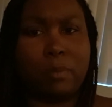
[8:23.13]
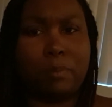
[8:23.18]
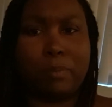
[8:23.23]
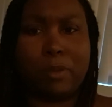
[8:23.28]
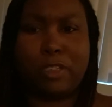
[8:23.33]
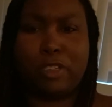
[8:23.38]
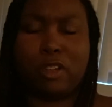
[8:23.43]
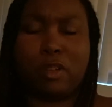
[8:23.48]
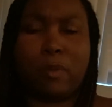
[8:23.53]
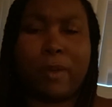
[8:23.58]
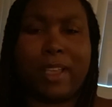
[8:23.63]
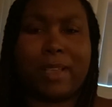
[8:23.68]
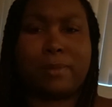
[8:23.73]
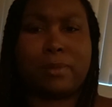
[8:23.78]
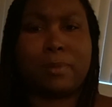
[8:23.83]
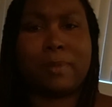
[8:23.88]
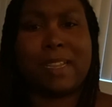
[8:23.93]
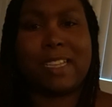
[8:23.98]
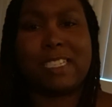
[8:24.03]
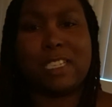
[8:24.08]
but you can wake up
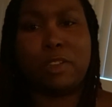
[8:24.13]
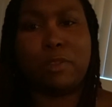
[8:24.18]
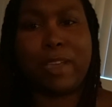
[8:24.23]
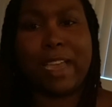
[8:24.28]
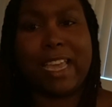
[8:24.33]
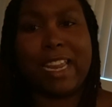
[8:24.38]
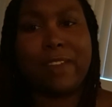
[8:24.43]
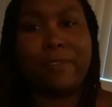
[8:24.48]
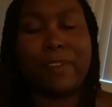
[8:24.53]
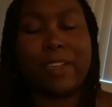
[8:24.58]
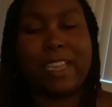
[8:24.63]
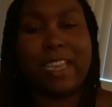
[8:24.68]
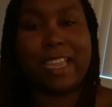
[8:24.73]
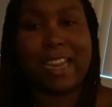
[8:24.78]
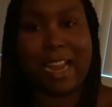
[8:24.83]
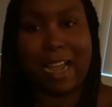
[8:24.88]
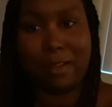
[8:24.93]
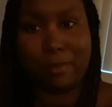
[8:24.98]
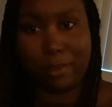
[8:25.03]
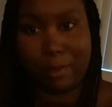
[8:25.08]
some days and you can't even
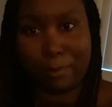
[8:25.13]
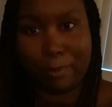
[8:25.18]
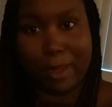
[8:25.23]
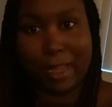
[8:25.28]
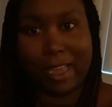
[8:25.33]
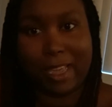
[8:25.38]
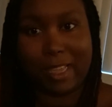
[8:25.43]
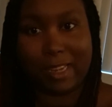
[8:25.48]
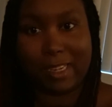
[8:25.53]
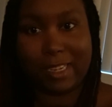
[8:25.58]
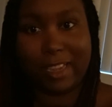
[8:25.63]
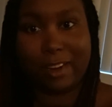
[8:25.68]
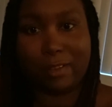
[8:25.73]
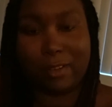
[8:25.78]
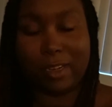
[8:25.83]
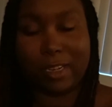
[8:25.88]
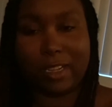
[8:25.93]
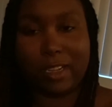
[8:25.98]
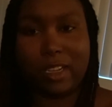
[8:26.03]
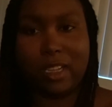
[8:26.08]
get out the bed,
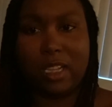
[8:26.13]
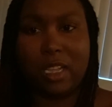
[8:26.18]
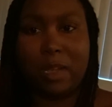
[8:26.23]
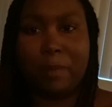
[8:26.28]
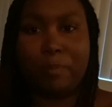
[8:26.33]
literally.